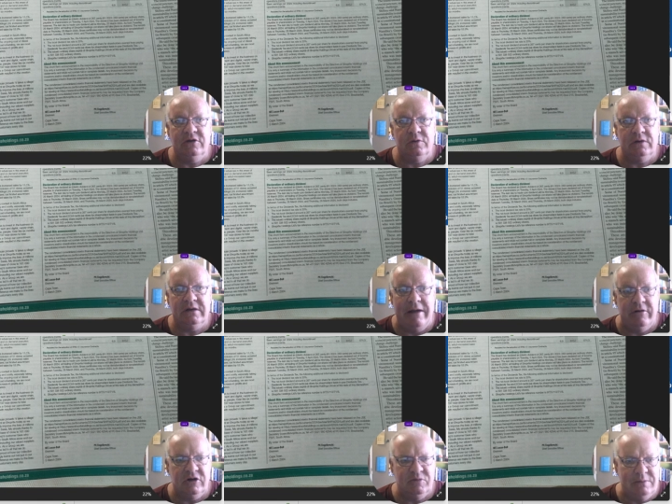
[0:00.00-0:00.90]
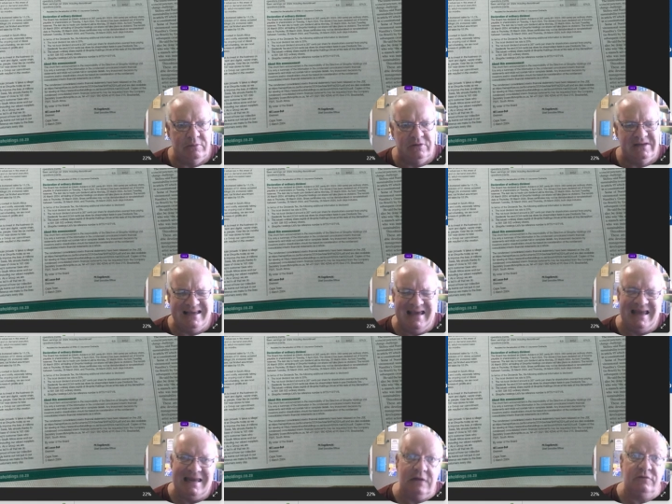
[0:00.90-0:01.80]
try to encourage people to
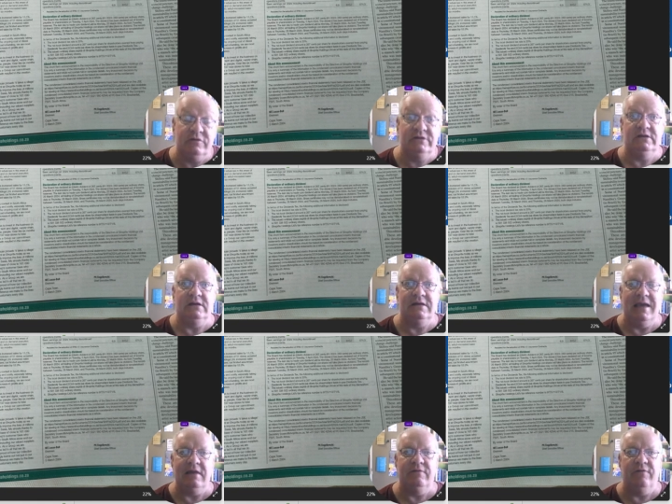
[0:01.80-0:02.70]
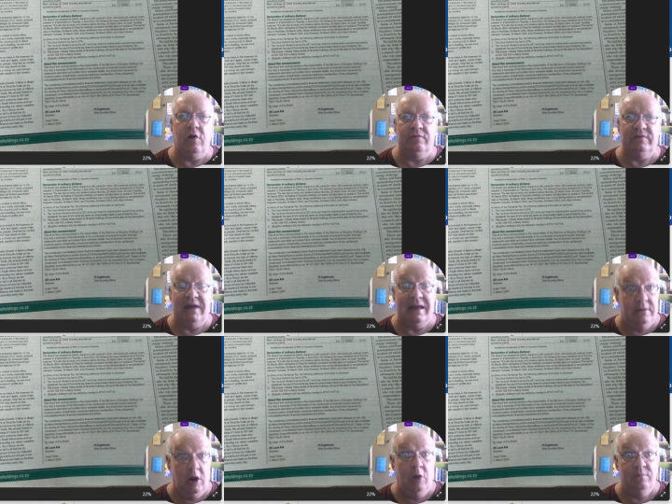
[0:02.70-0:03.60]
get interested, get involved,
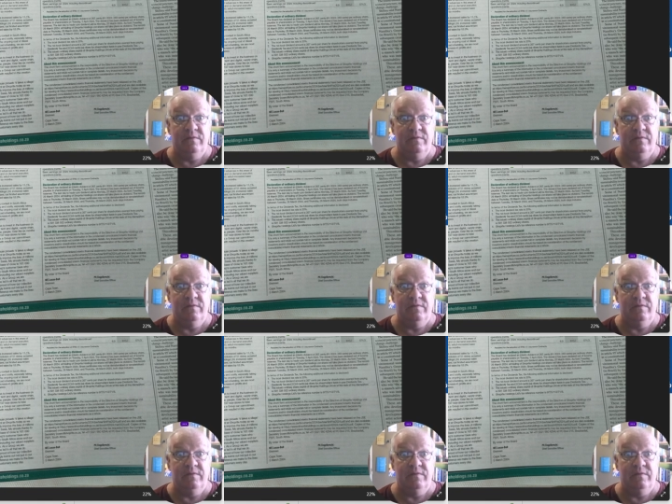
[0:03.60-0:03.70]
and